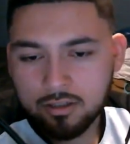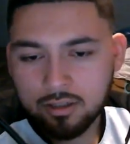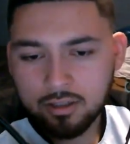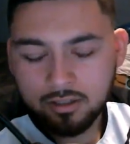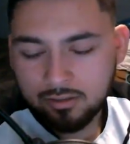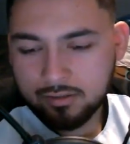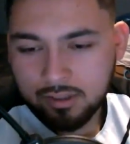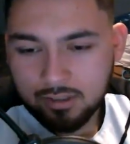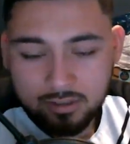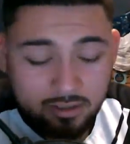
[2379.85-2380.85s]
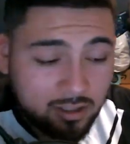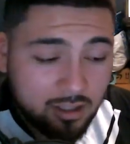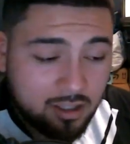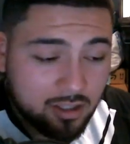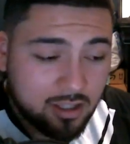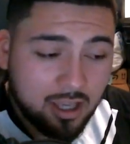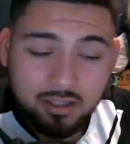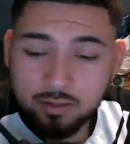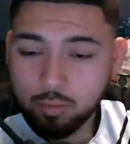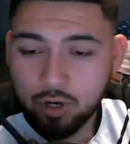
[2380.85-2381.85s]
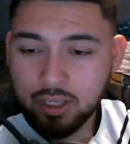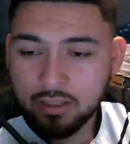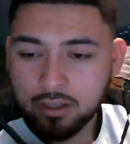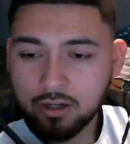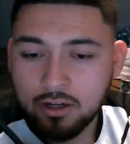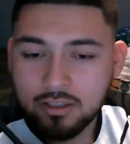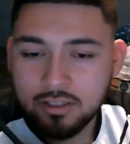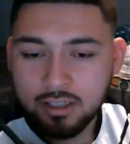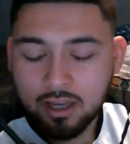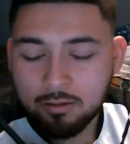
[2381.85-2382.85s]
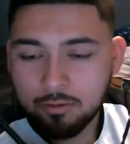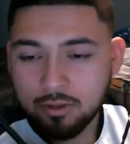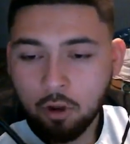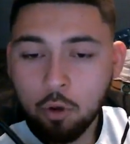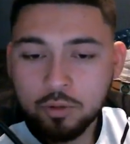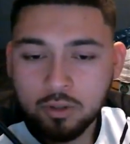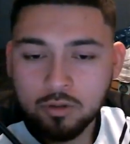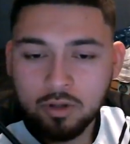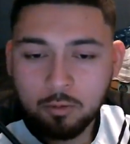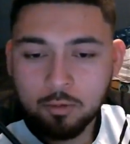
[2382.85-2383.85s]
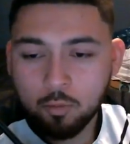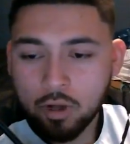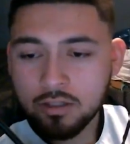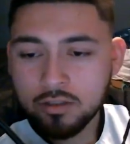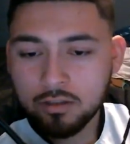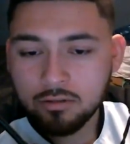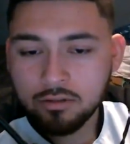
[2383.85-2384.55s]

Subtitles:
Is Sunday the day to break the curse? I would hope so. I would want so.